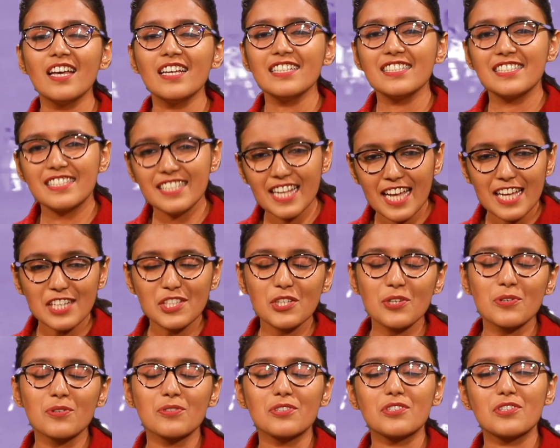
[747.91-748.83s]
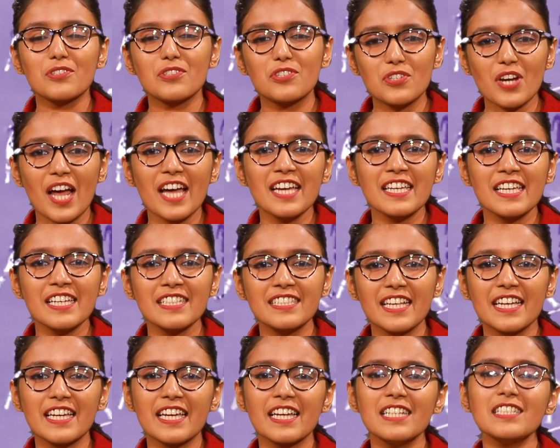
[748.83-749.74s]
Stay tuned to Striking
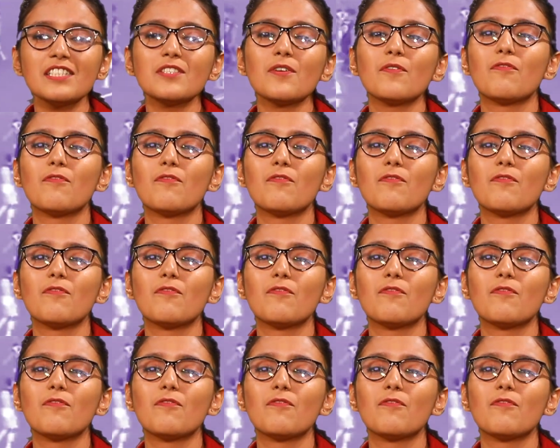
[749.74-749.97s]
Seconds